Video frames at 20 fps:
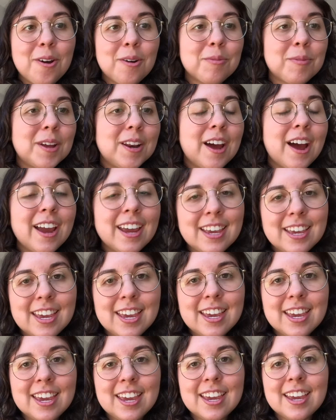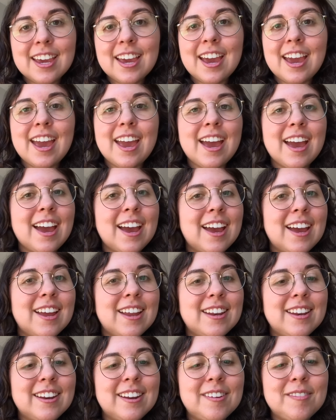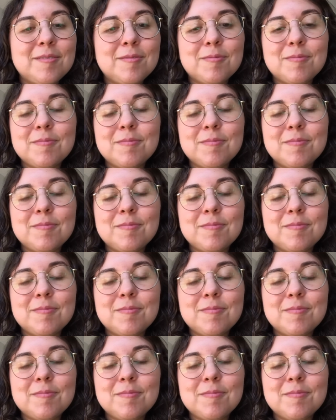went hiking, and